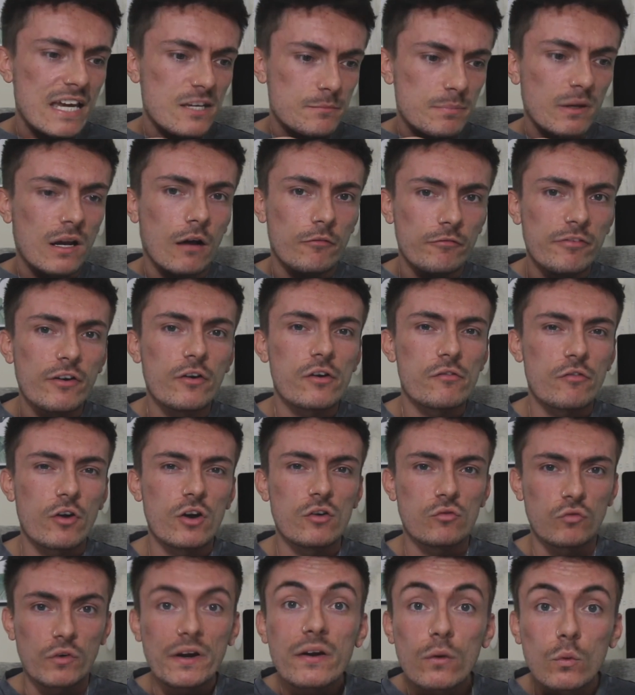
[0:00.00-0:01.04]
It's become very, very
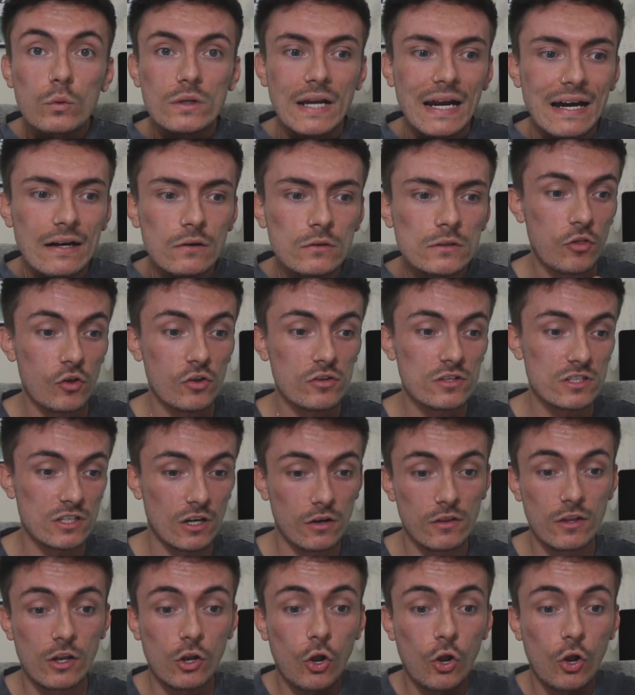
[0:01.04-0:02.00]
real now that the